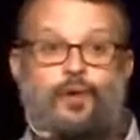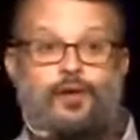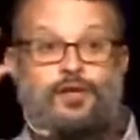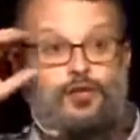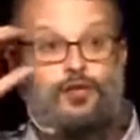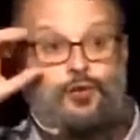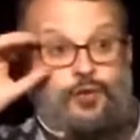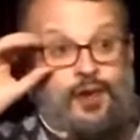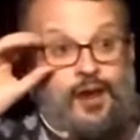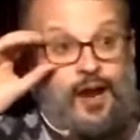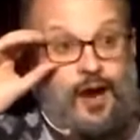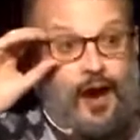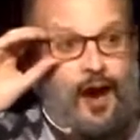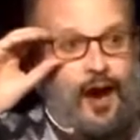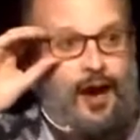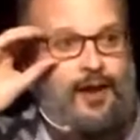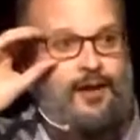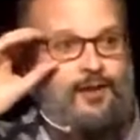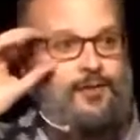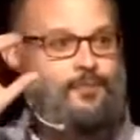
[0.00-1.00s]
When you and
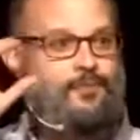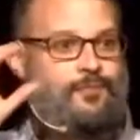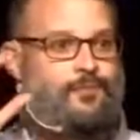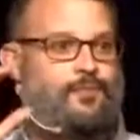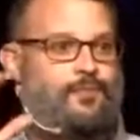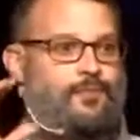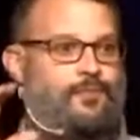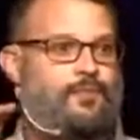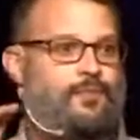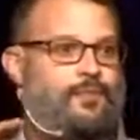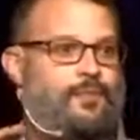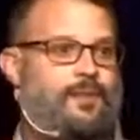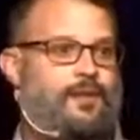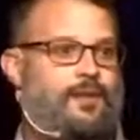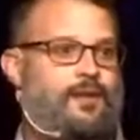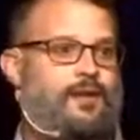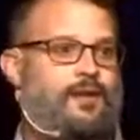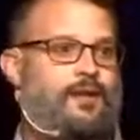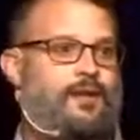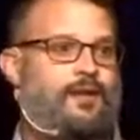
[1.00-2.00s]
I
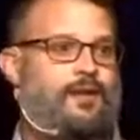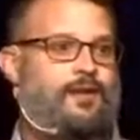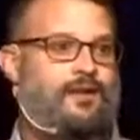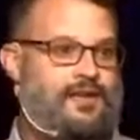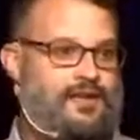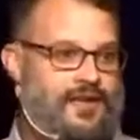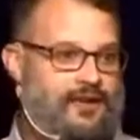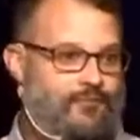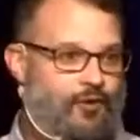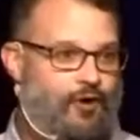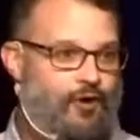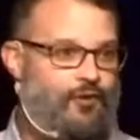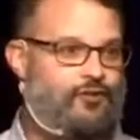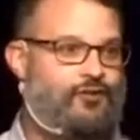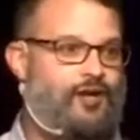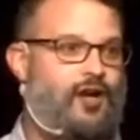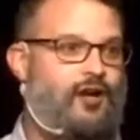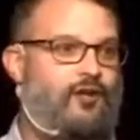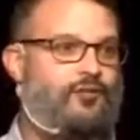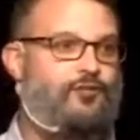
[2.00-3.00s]
give
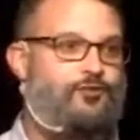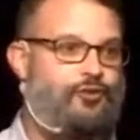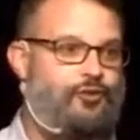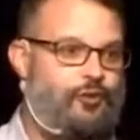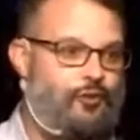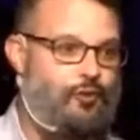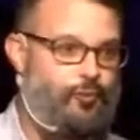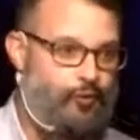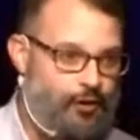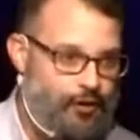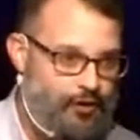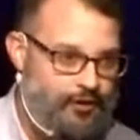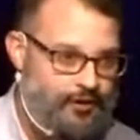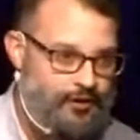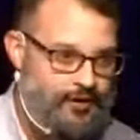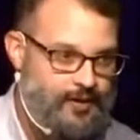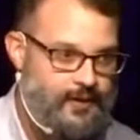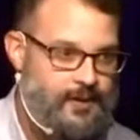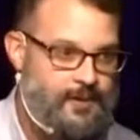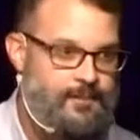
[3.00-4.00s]
ourselves to the
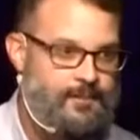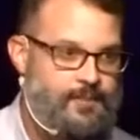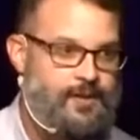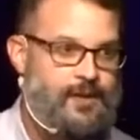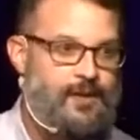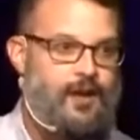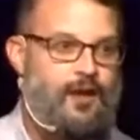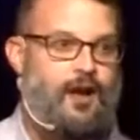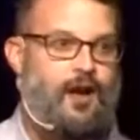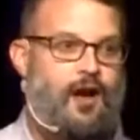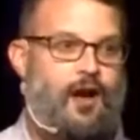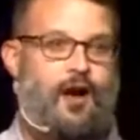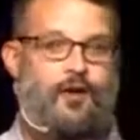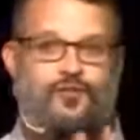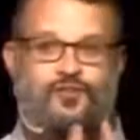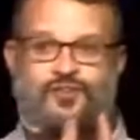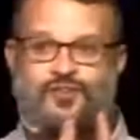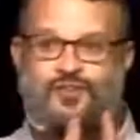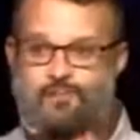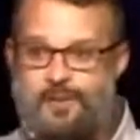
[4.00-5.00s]
work
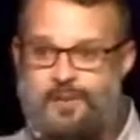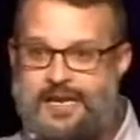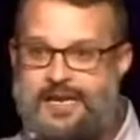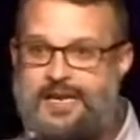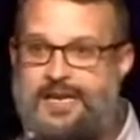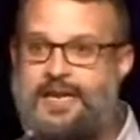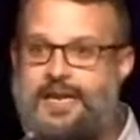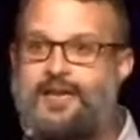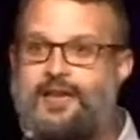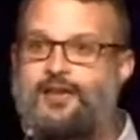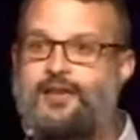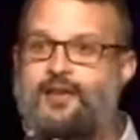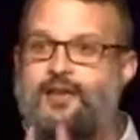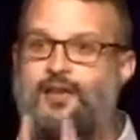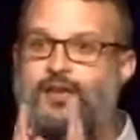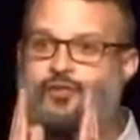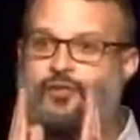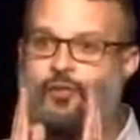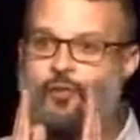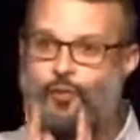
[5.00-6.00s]
of speaking
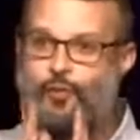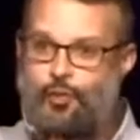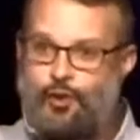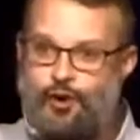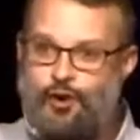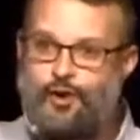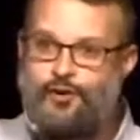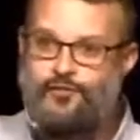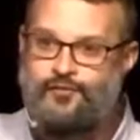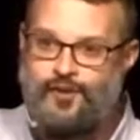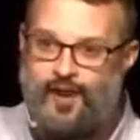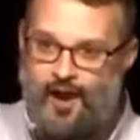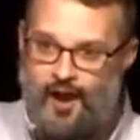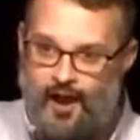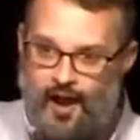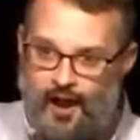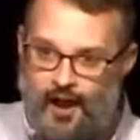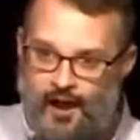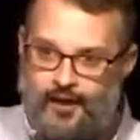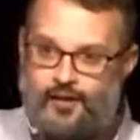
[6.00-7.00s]
the Word of
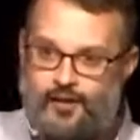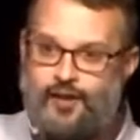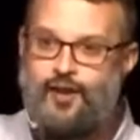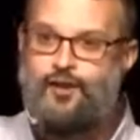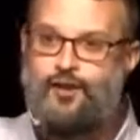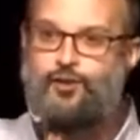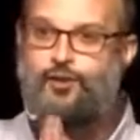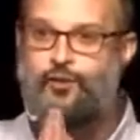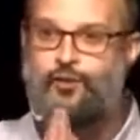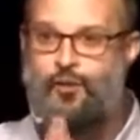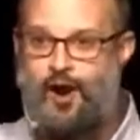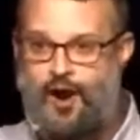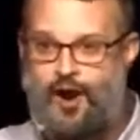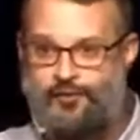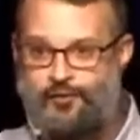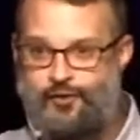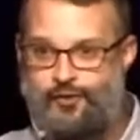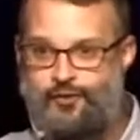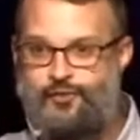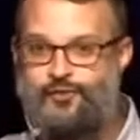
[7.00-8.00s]
God to
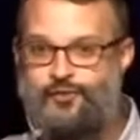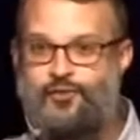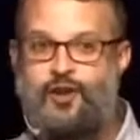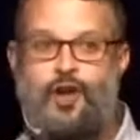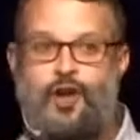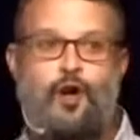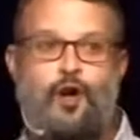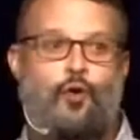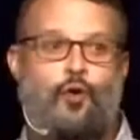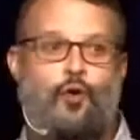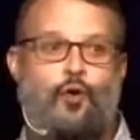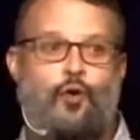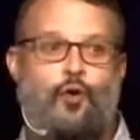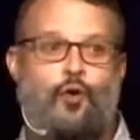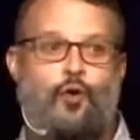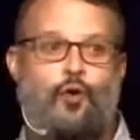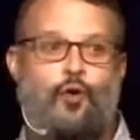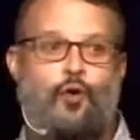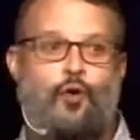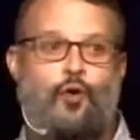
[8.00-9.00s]
others,
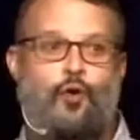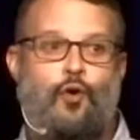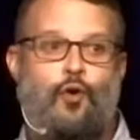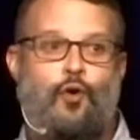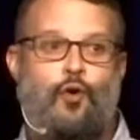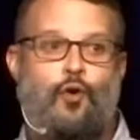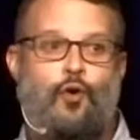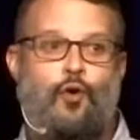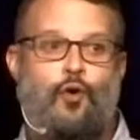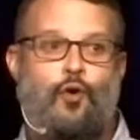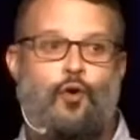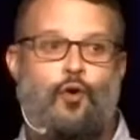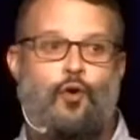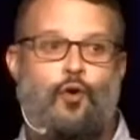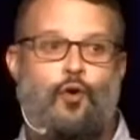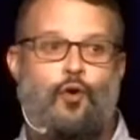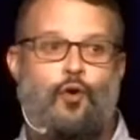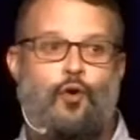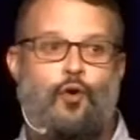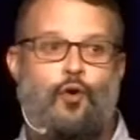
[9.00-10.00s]
we
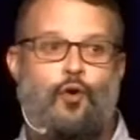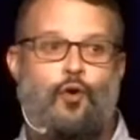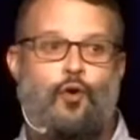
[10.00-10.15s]
make